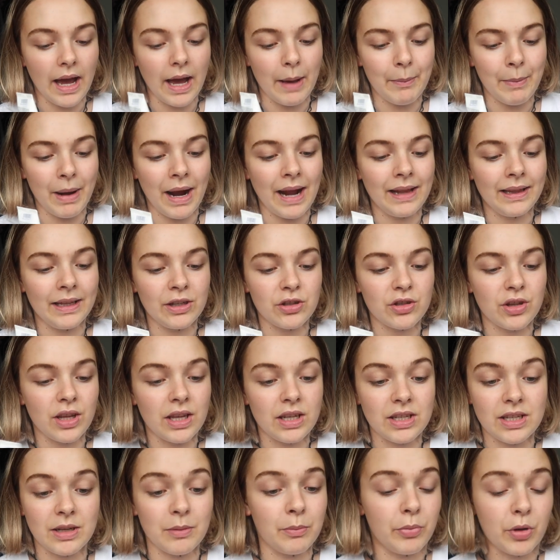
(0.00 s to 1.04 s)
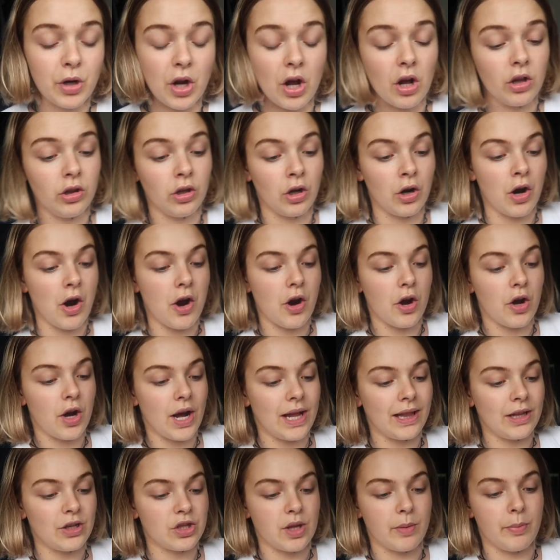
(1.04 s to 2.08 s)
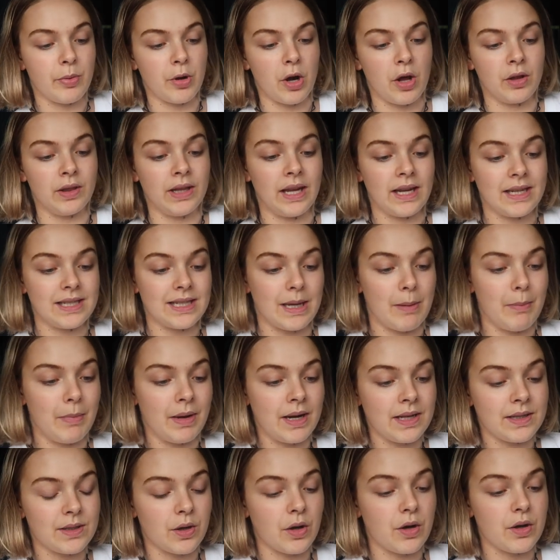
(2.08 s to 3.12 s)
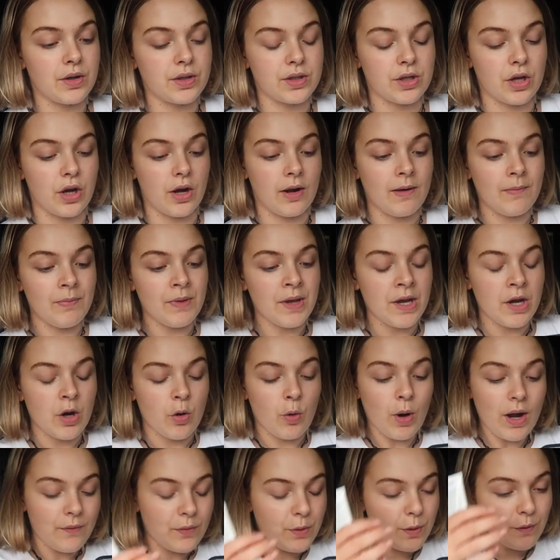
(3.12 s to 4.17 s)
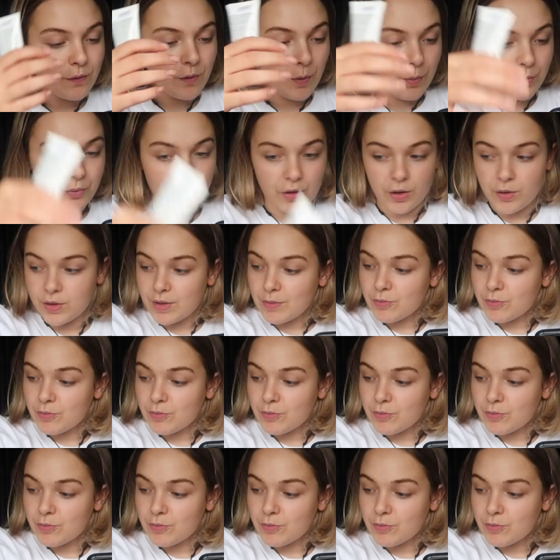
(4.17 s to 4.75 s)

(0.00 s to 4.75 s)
Um, I literally didn't put it on long ago. I literally put it on like ten minutes ago. So quite a few have come through.